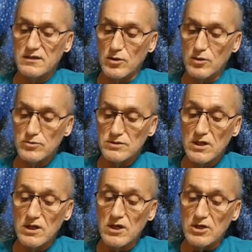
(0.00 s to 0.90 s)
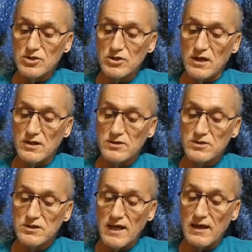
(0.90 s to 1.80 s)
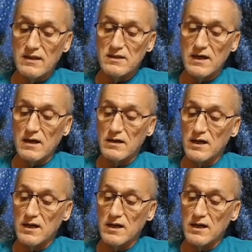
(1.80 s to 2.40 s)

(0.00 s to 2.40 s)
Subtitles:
which the Master can expand